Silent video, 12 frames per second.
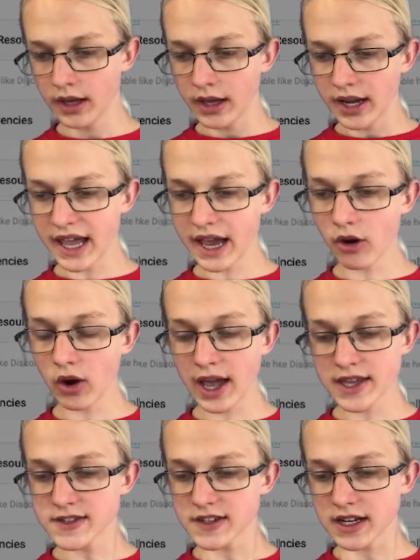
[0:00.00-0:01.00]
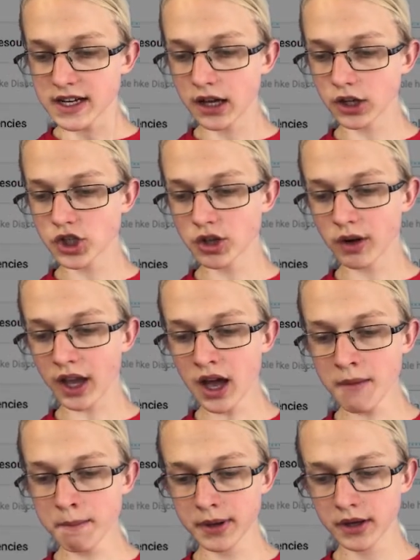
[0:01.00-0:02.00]
Now, as none are showing
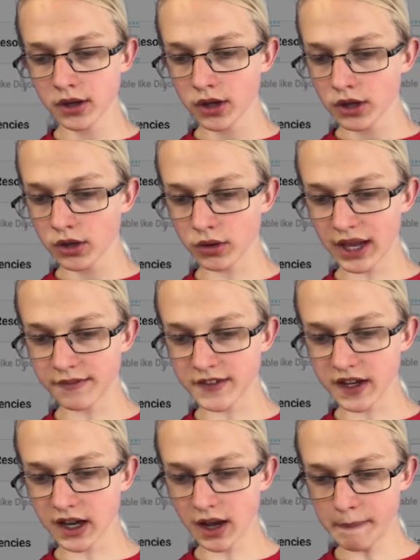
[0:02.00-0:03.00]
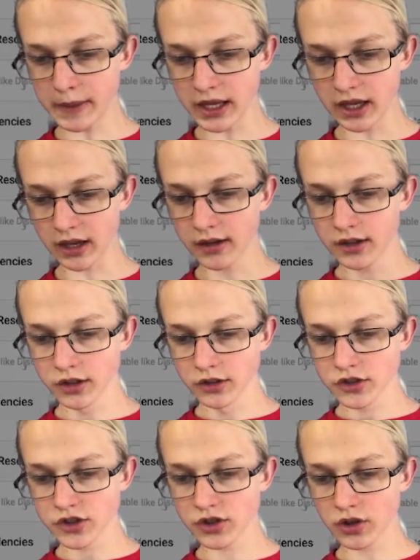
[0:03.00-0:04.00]
up, you'll have to come here,
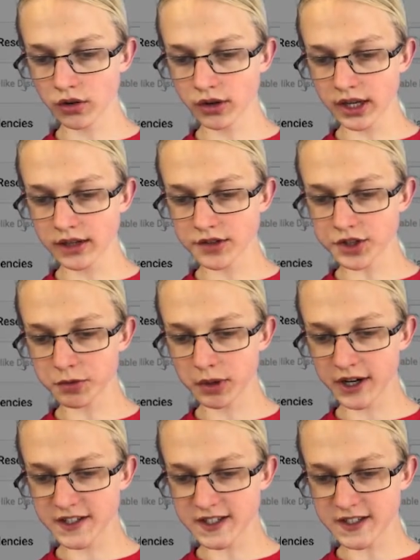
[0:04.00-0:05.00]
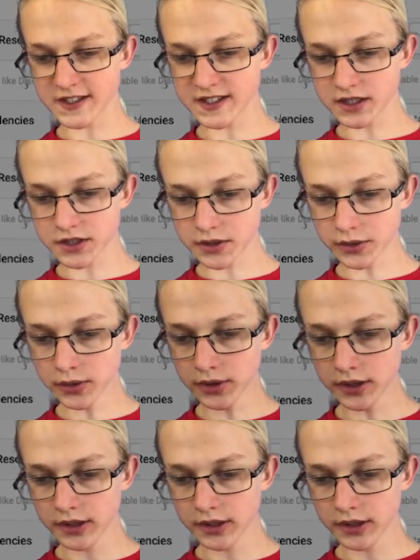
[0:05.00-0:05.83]
scroll down to where it says Discord,